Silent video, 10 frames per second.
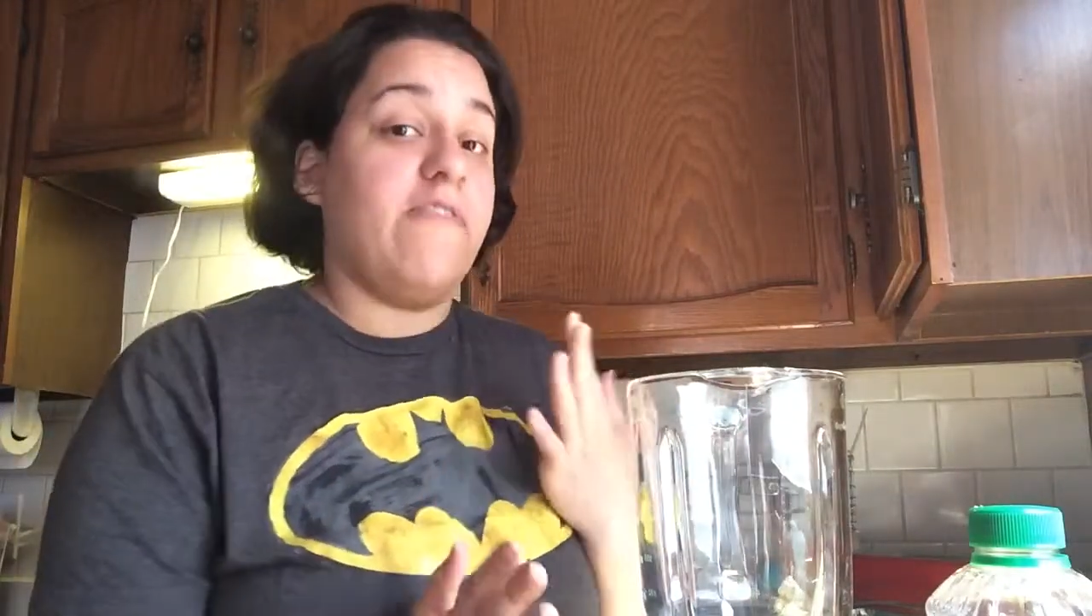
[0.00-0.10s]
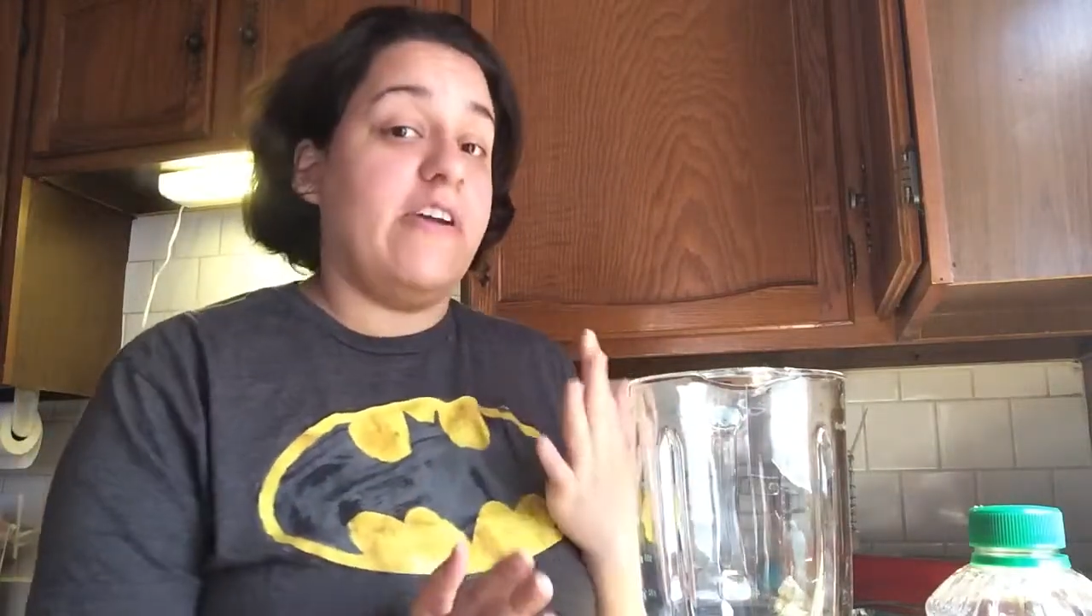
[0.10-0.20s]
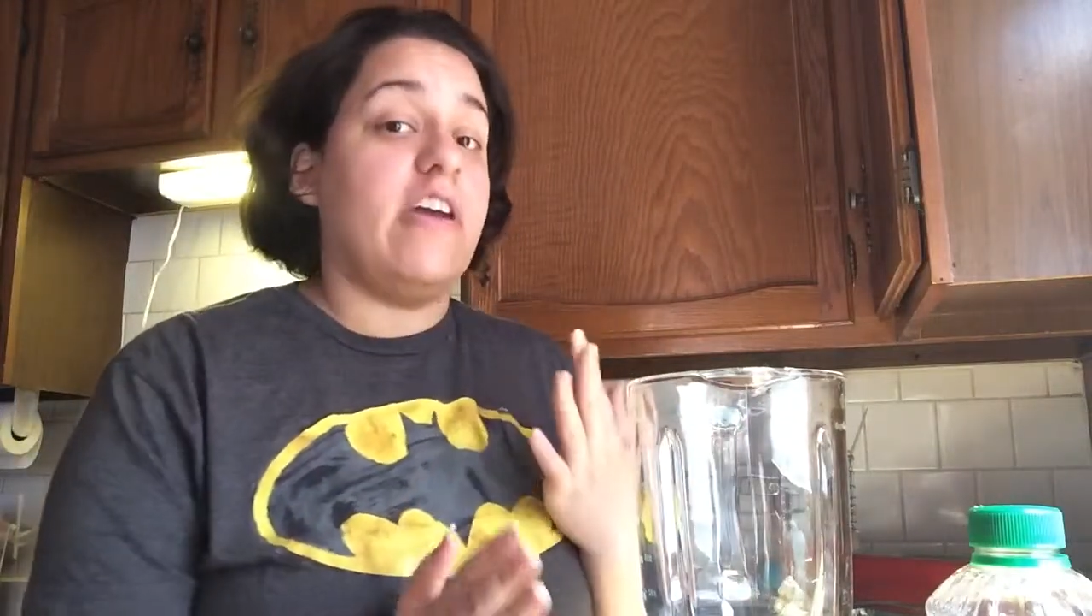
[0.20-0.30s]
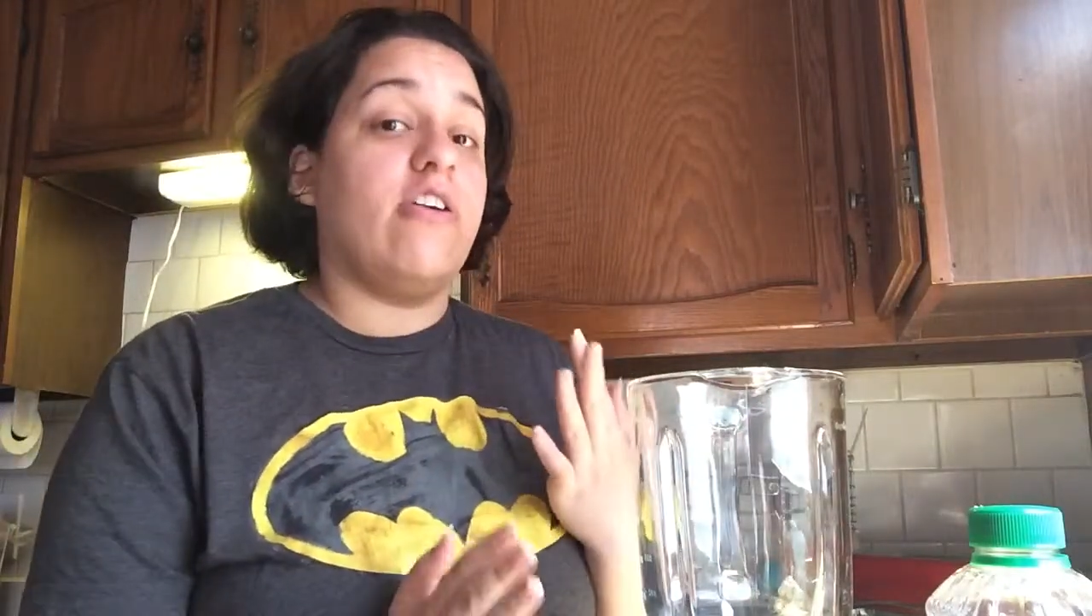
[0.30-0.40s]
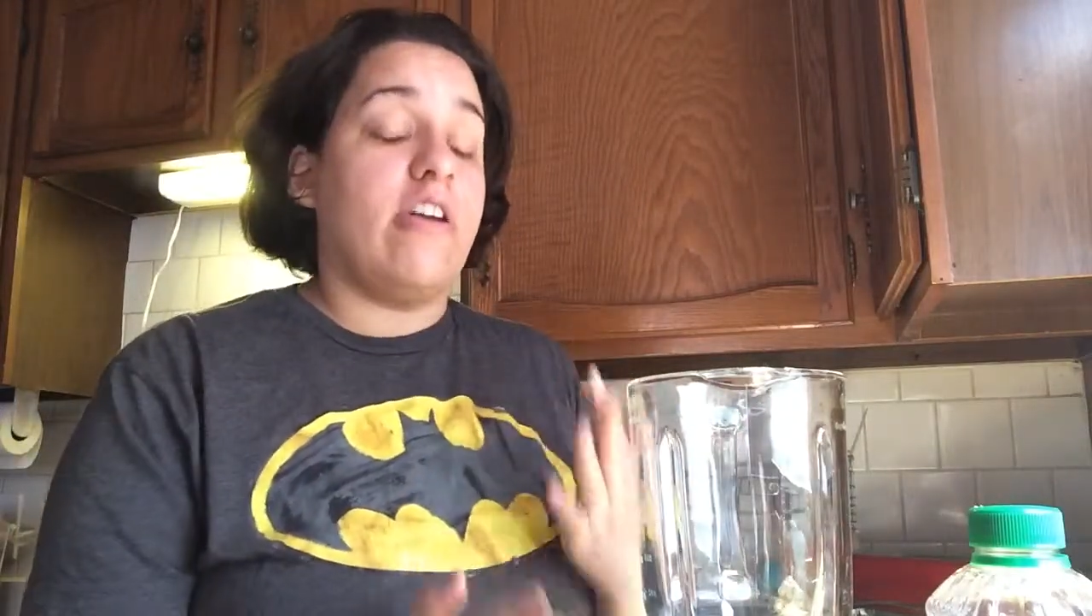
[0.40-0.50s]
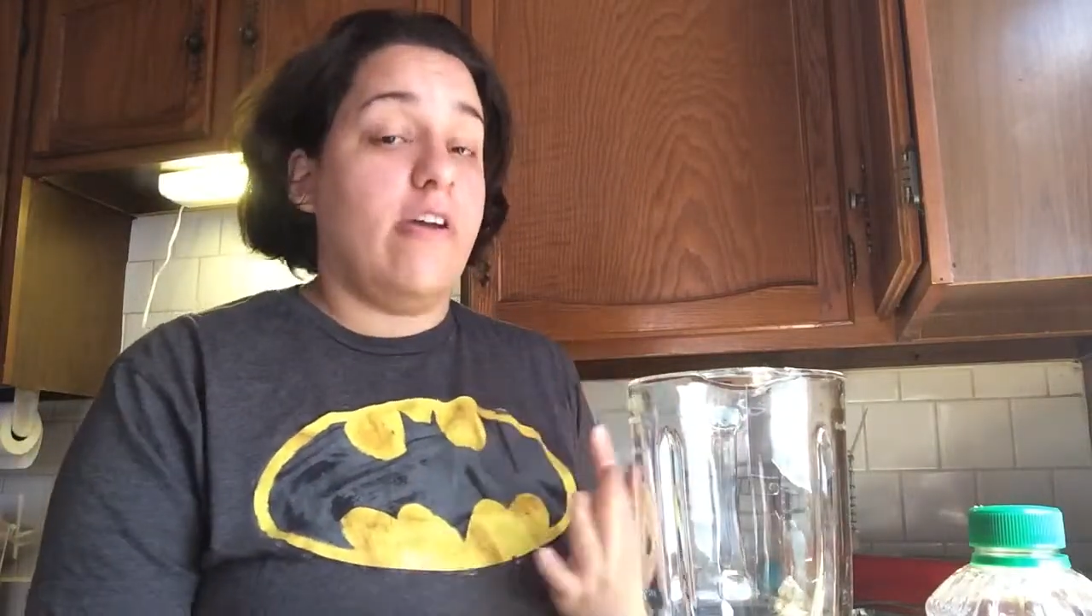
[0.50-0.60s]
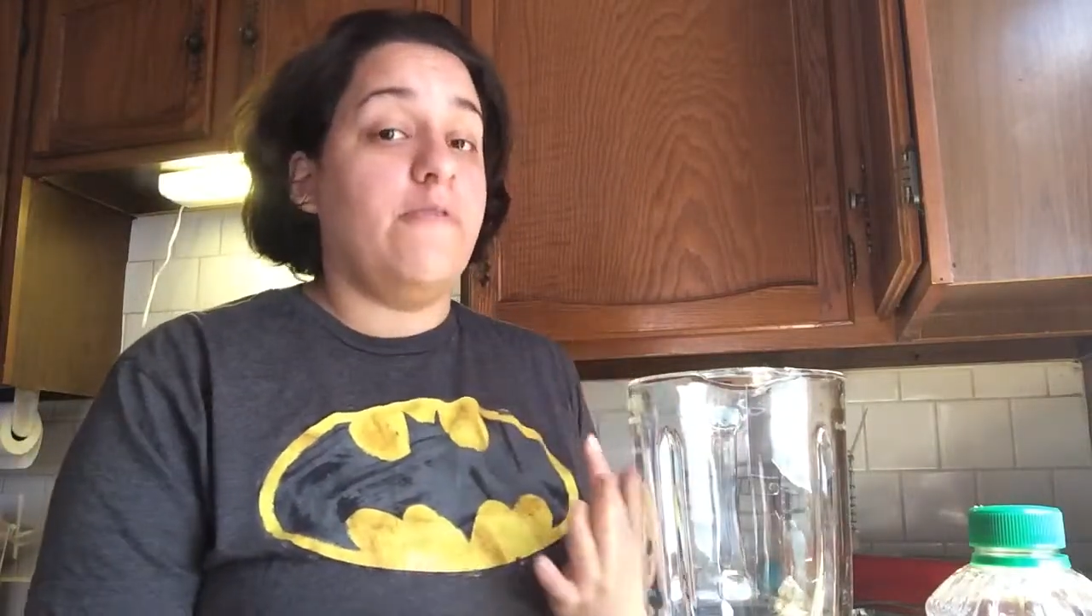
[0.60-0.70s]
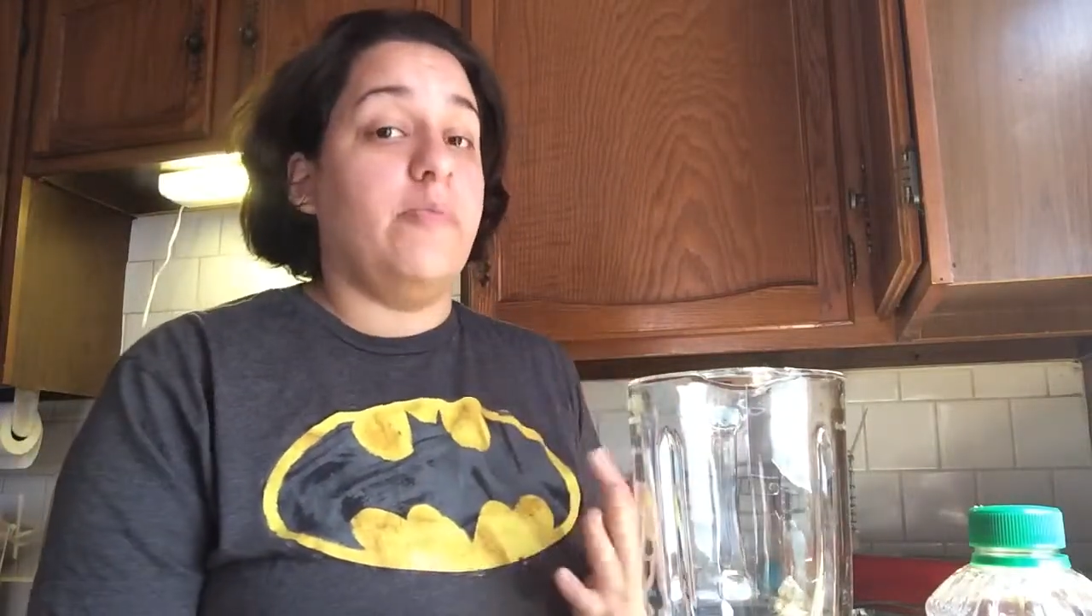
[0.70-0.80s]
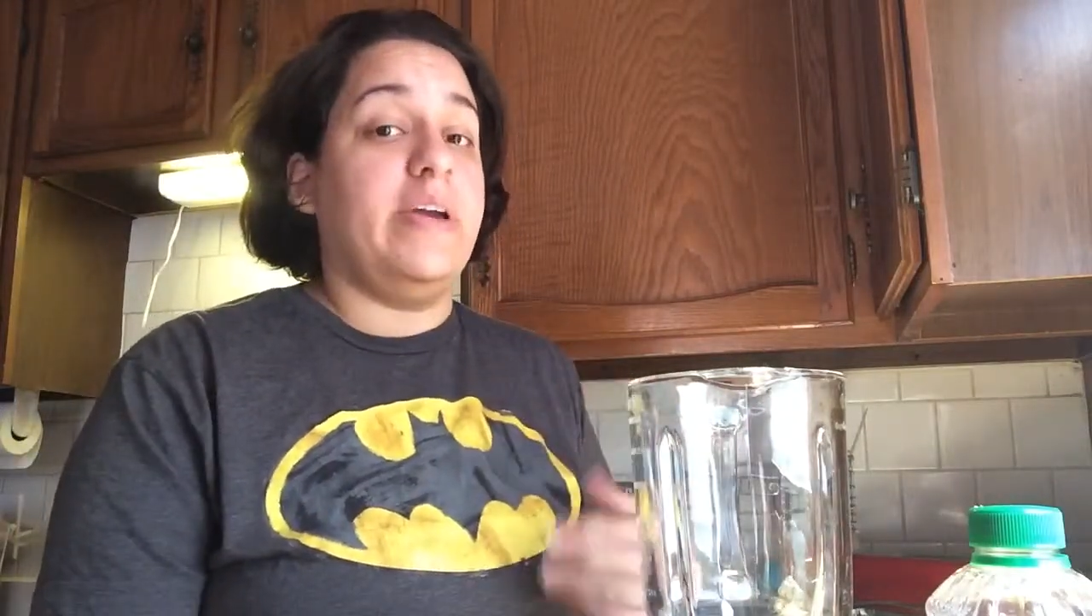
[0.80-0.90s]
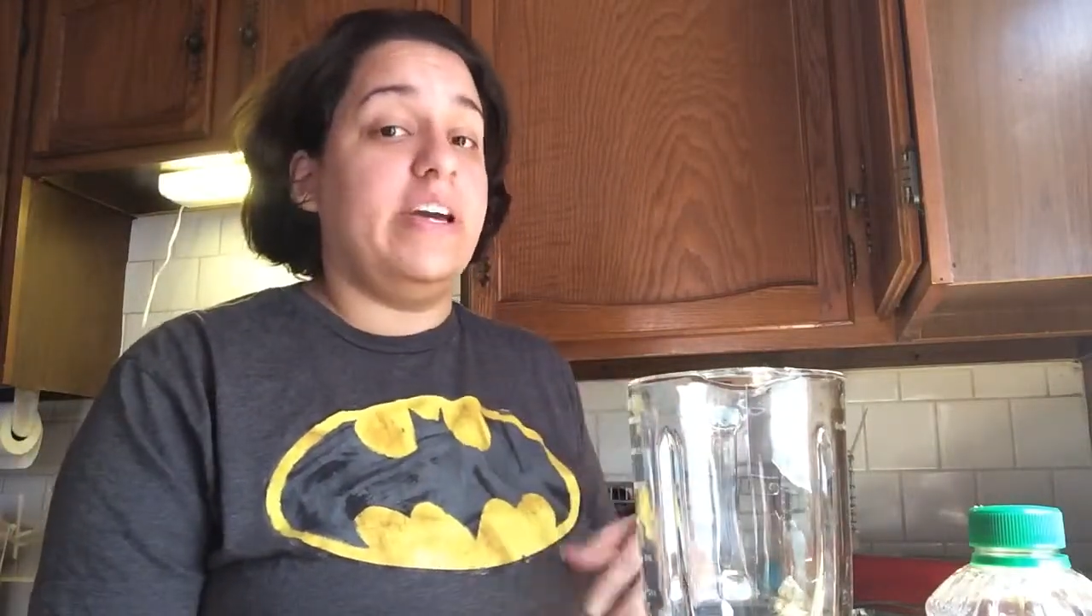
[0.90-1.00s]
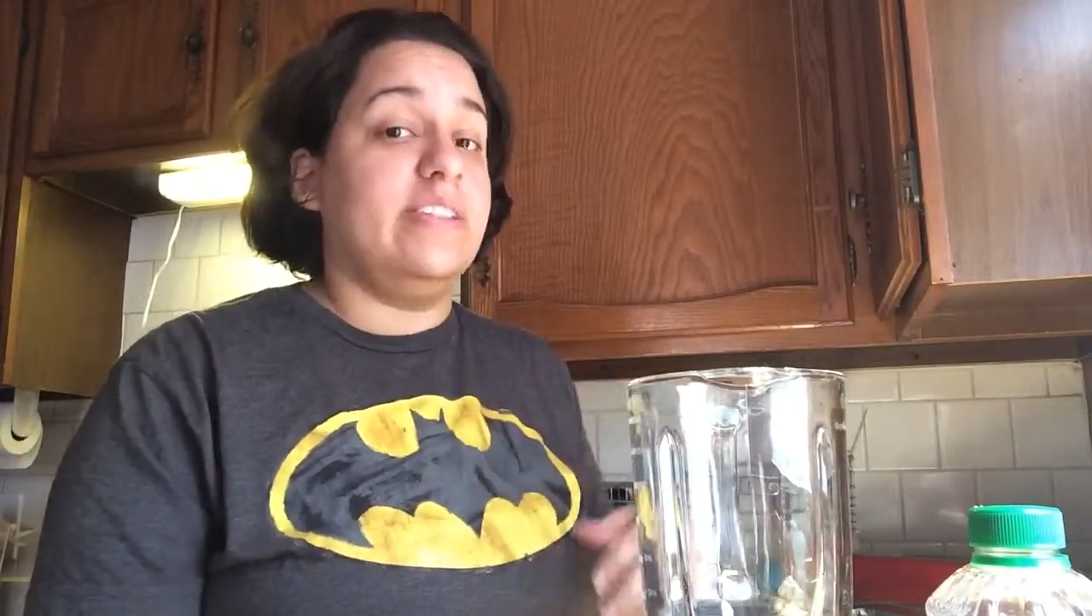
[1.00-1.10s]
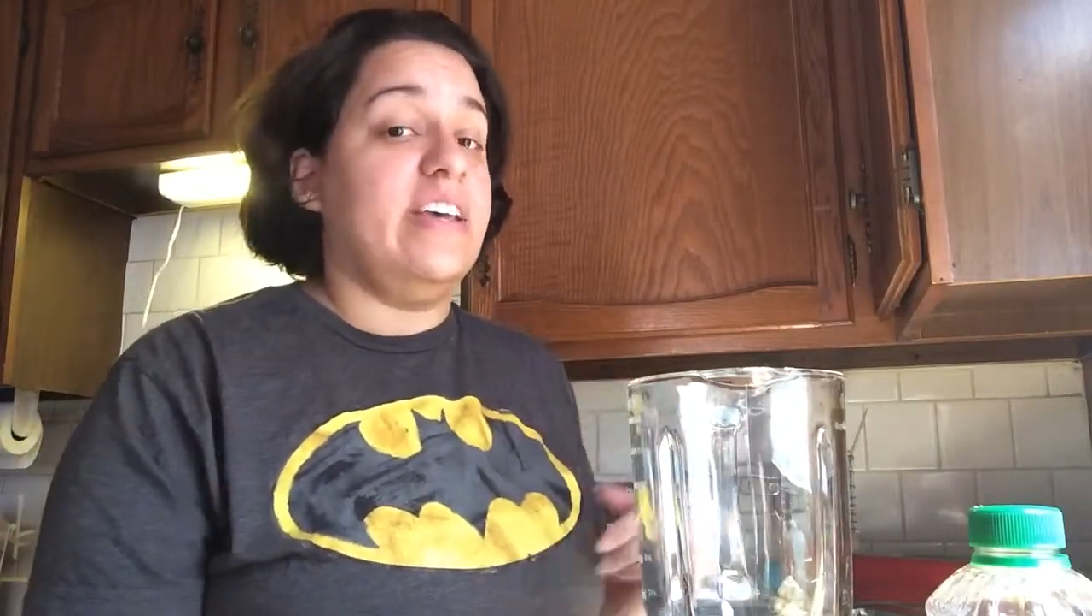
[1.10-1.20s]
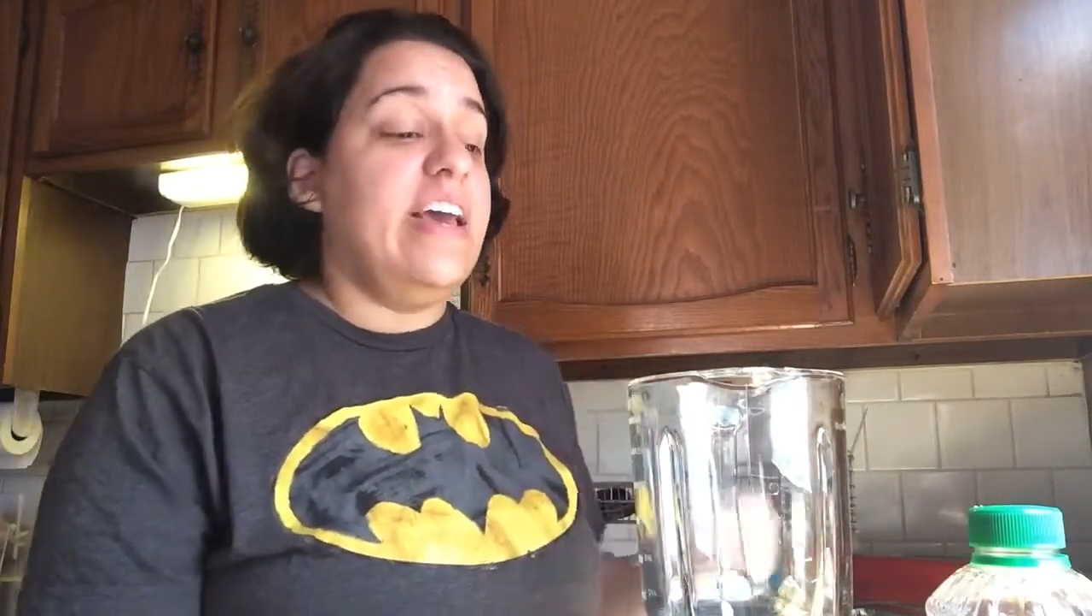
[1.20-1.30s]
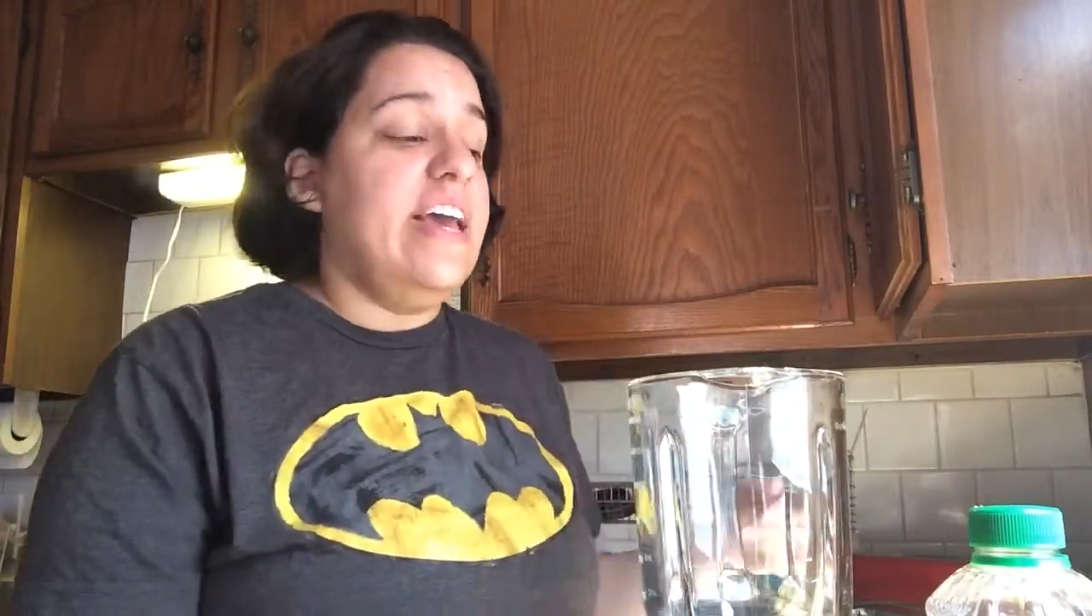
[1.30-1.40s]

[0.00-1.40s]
very careful, because